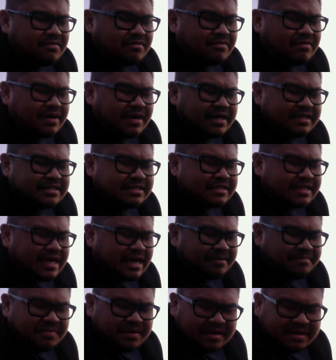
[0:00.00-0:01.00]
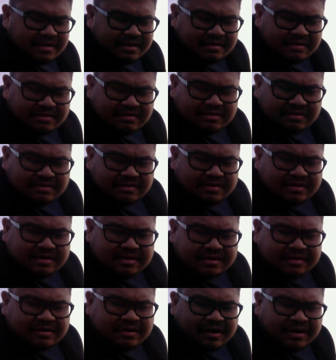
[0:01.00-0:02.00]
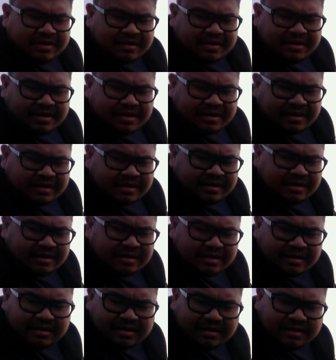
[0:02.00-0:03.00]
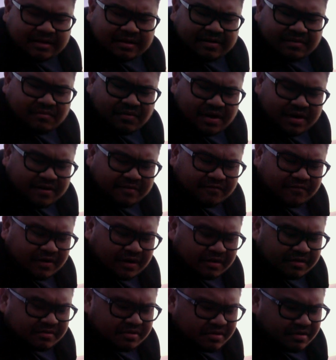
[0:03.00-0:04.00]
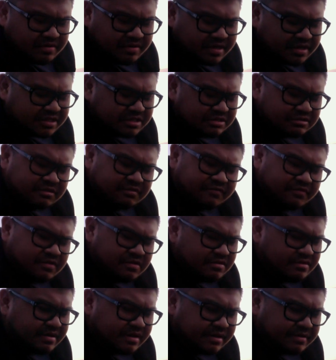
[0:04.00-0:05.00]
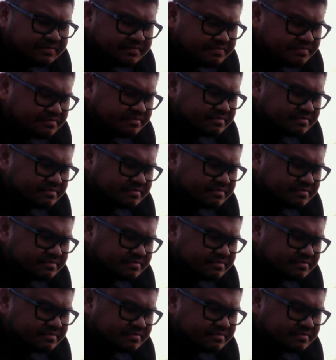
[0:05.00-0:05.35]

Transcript: why is this happening? You know, I, I want to follow you, I want to serve you, and